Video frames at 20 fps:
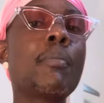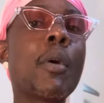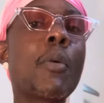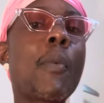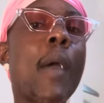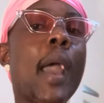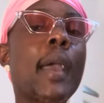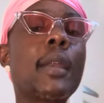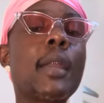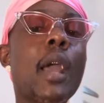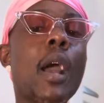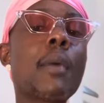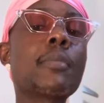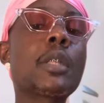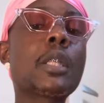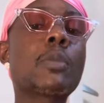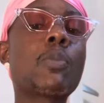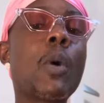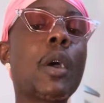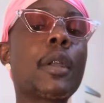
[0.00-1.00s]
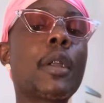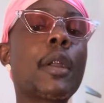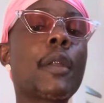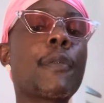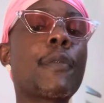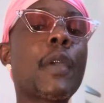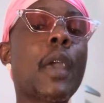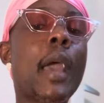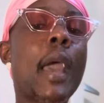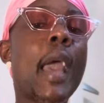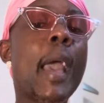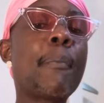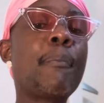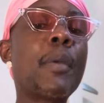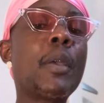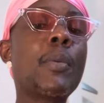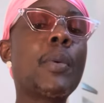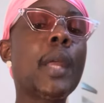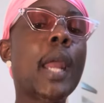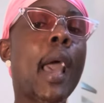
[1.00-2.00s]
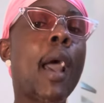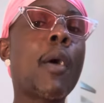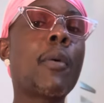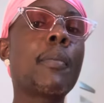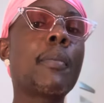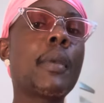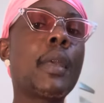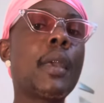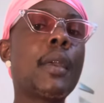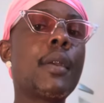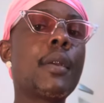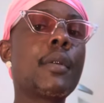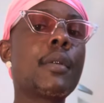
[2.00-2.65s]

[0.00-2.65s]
but right now I'm just wondering if you're happy without me.